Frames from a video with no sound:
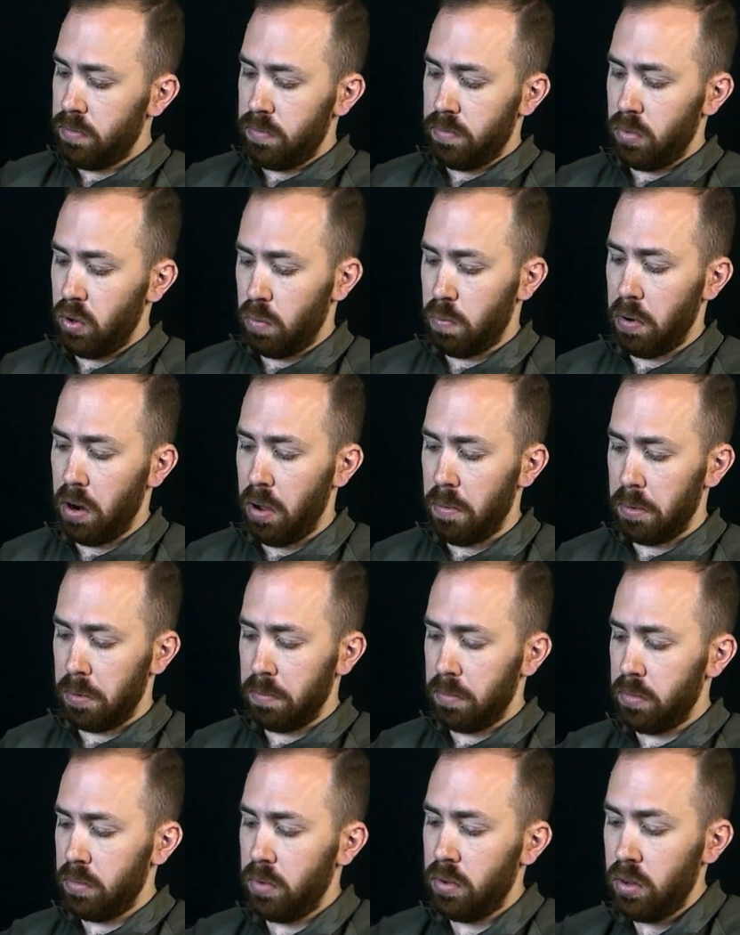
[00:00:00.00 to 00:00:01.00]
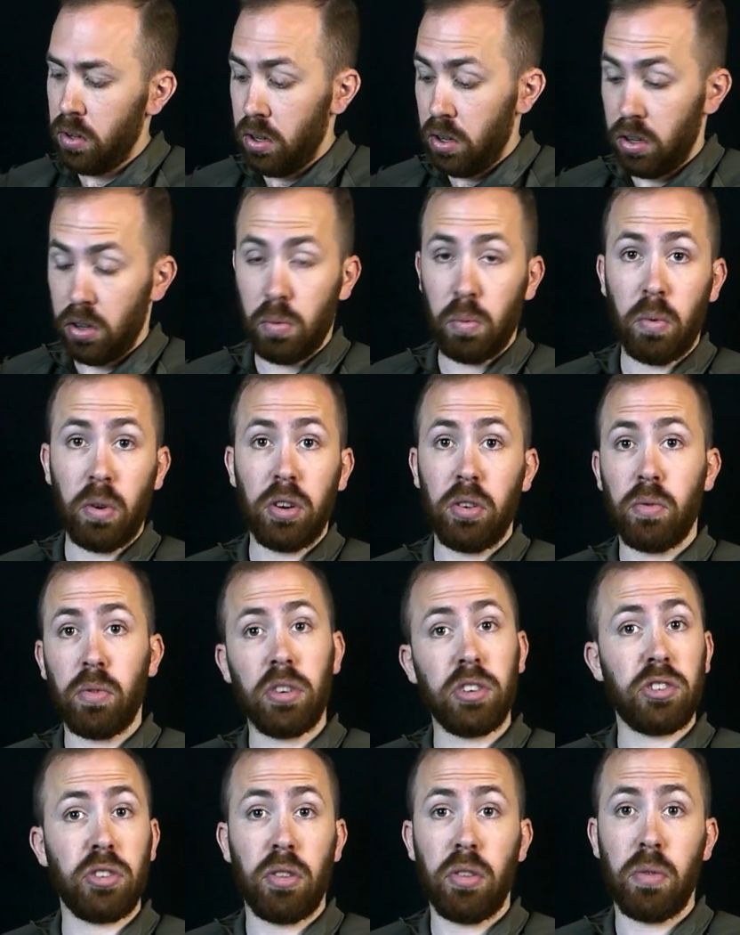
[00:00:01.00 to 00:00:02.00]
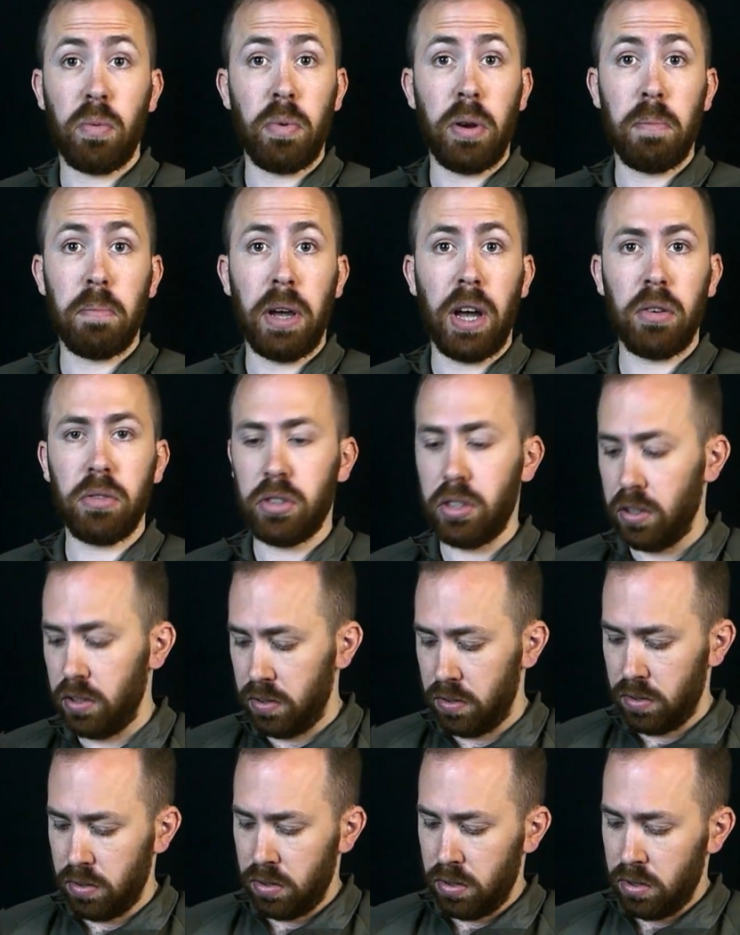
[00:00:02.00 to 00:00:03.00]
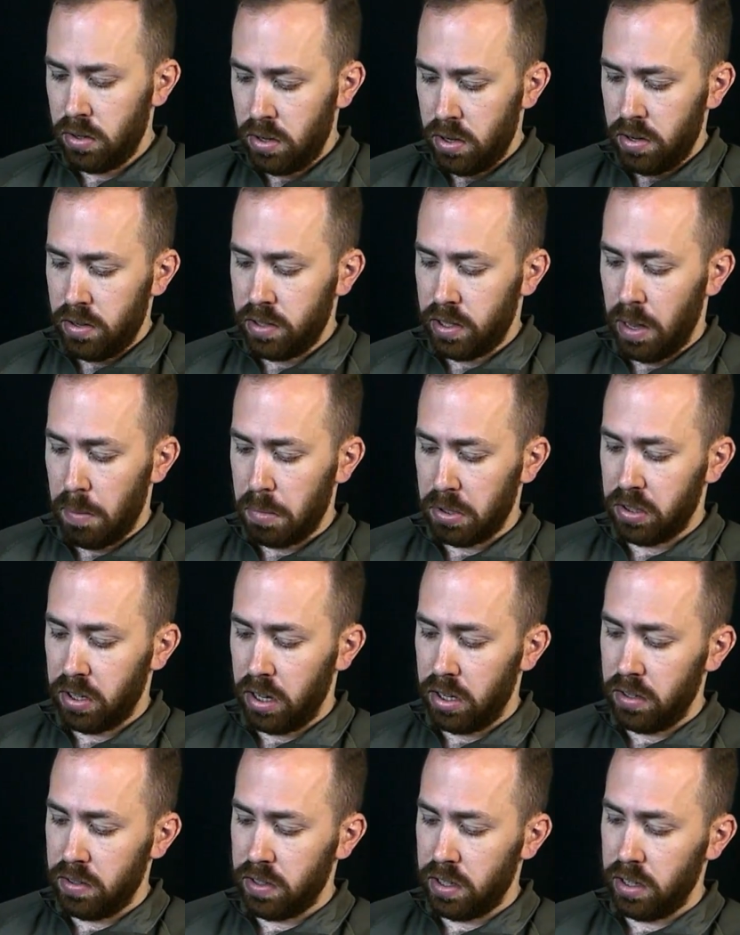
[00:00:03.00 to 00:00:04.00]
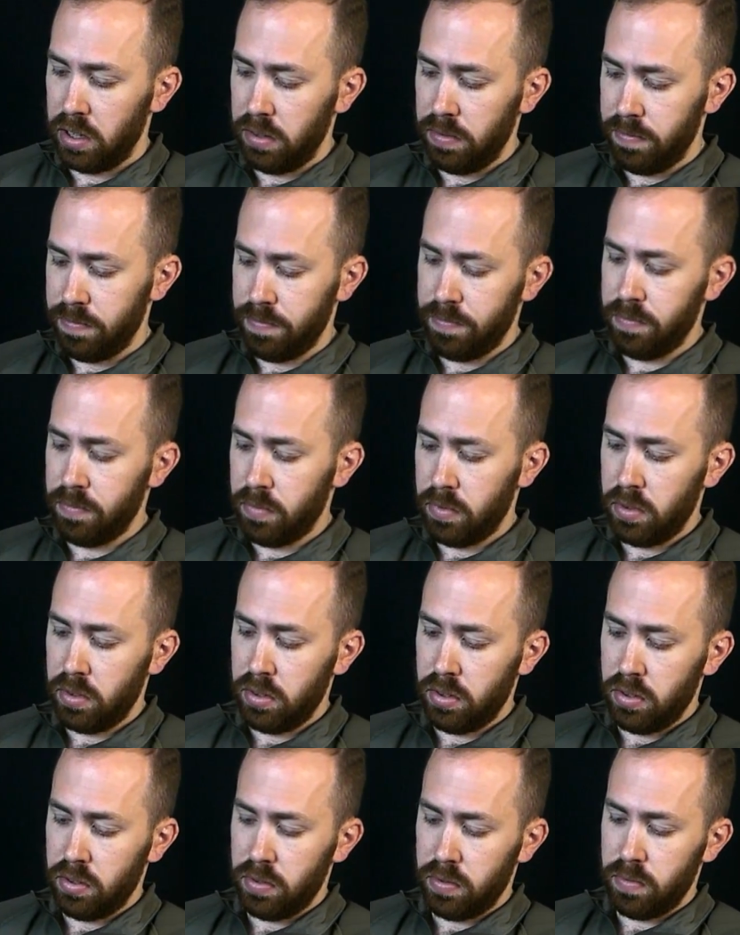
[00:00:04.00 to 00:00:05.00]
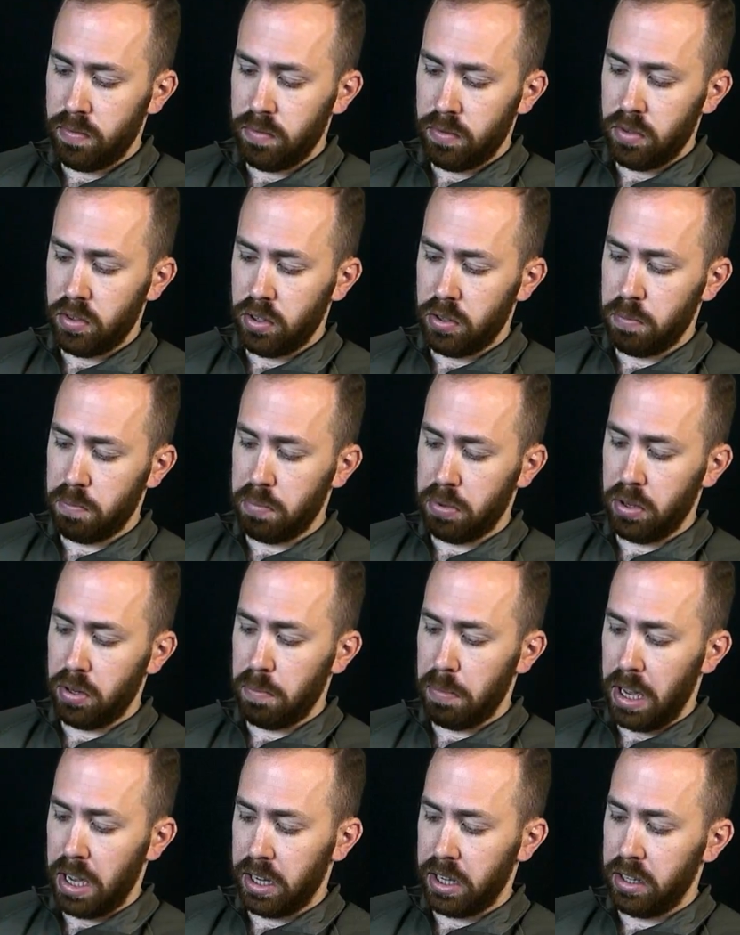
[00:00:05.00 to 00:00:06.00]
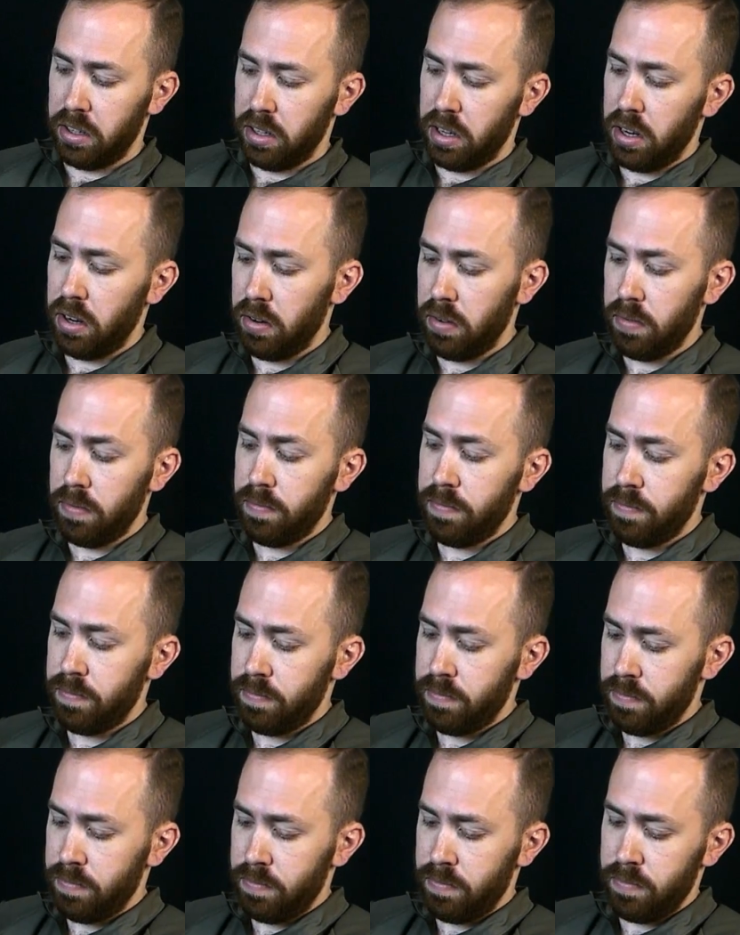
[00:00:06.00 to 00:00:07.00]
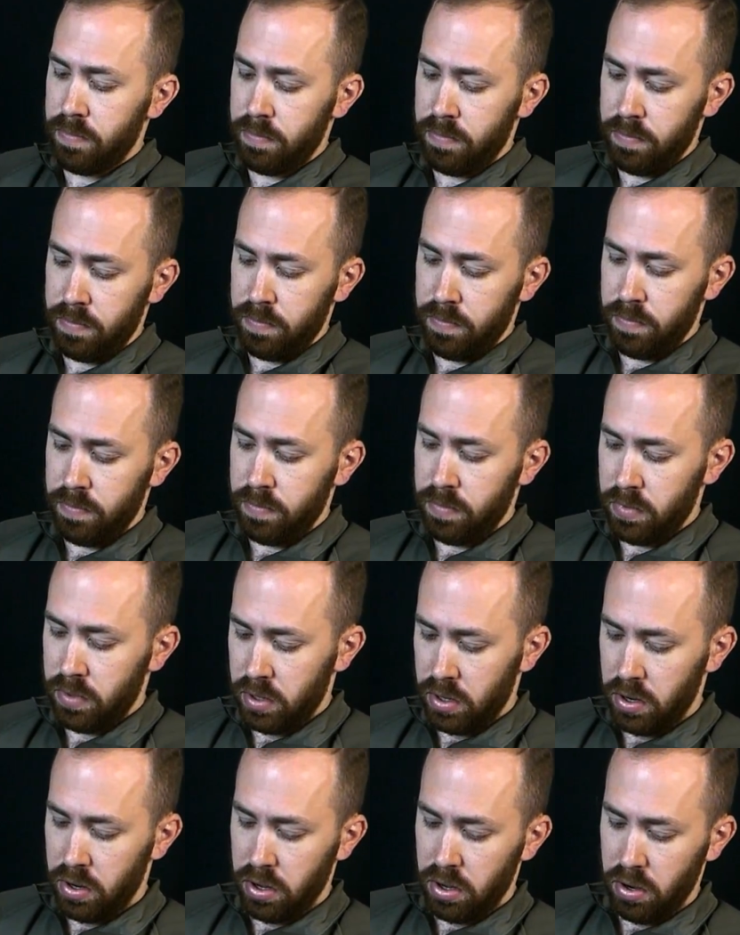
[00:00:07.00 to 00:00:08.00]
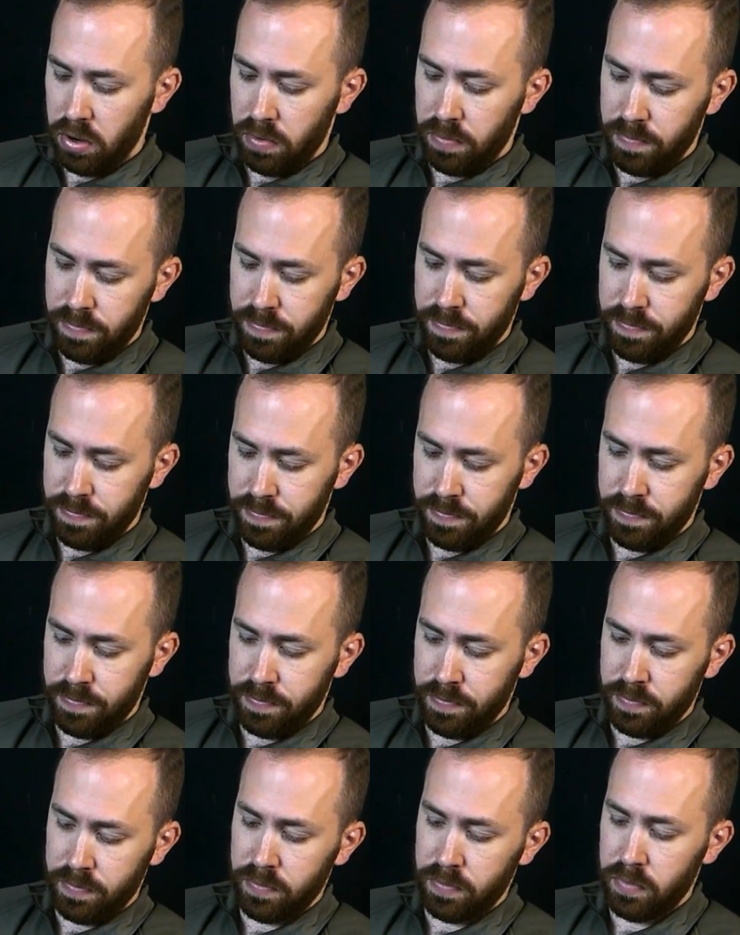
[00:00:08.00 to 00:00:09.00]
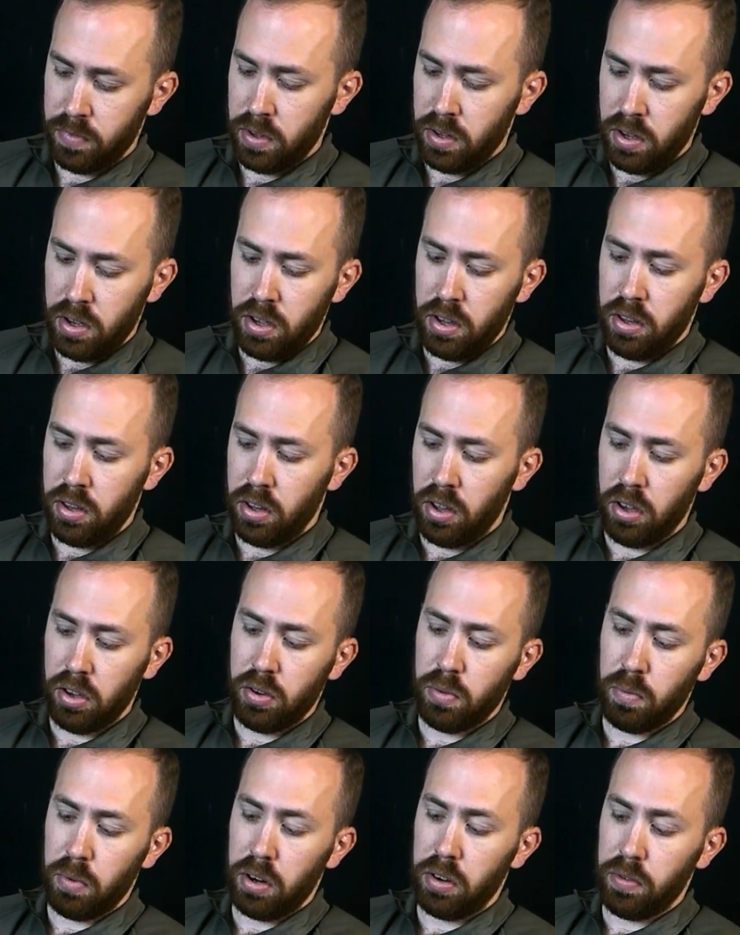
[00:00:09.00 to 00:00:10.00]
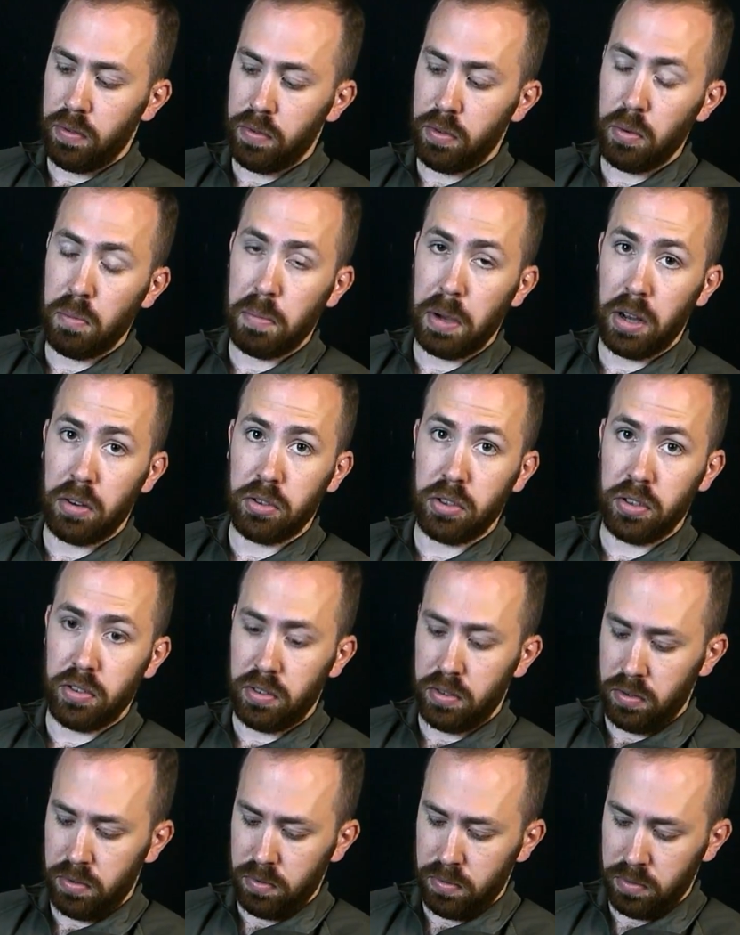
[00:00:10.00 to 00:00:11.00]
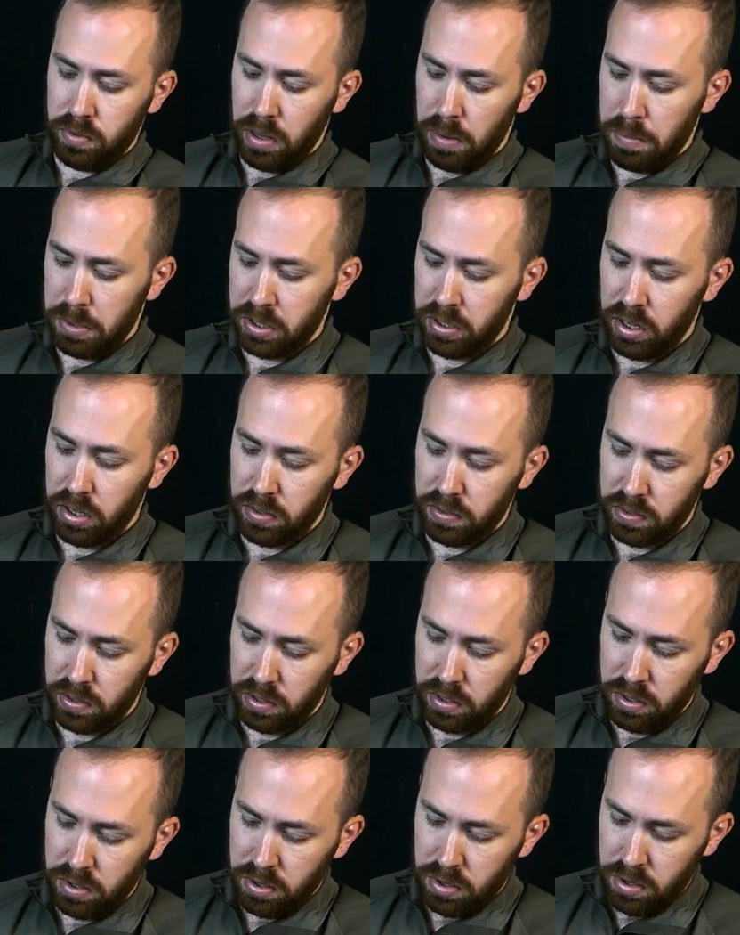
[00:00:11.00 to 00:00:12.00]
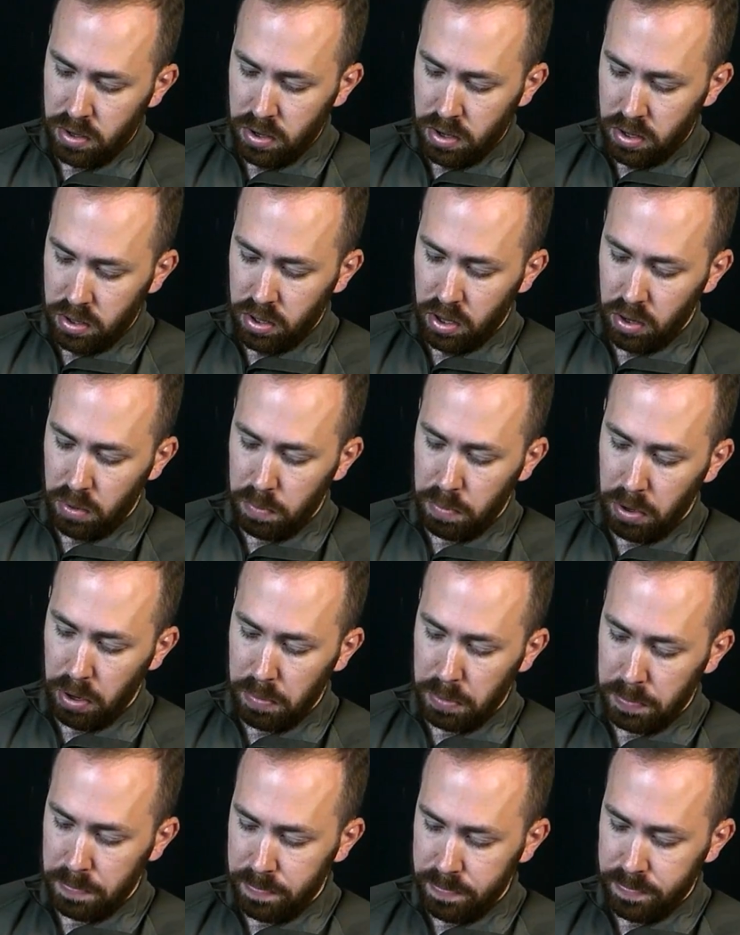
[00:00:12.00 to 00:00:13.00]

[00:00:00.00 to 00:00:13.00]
no problem. You want to run 3 pouches simultaneously, just put it back in there, and there you go. Now you can run a few pouches simultaneously, not a problem.